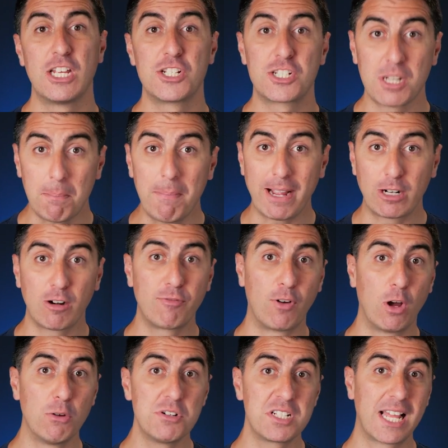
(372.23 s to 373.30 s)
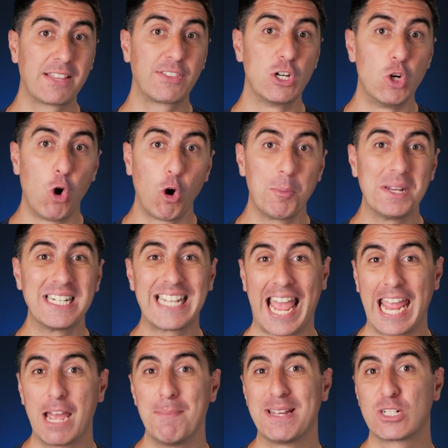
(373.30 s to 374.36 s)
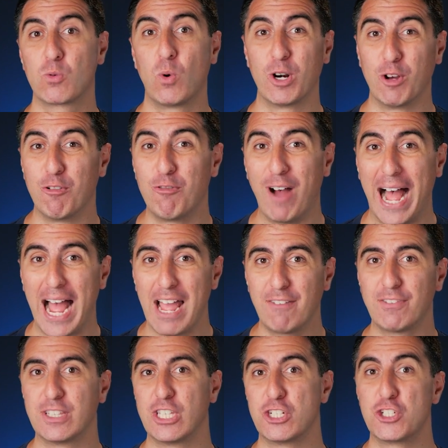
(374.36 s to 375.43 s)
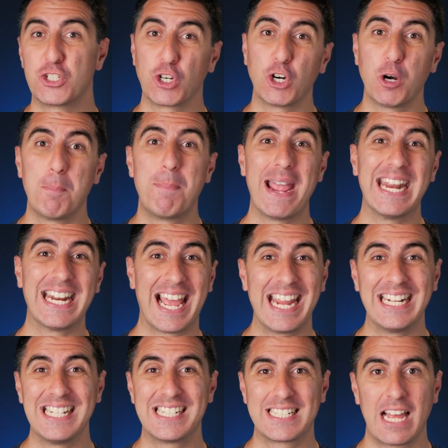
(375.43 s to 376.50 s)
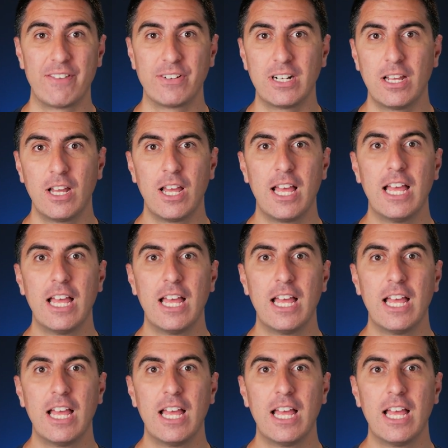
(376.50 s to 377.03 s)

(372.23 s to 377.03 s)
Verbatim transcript: Some microphones, like the Neumann KMS 105 and the Shure Beta 87,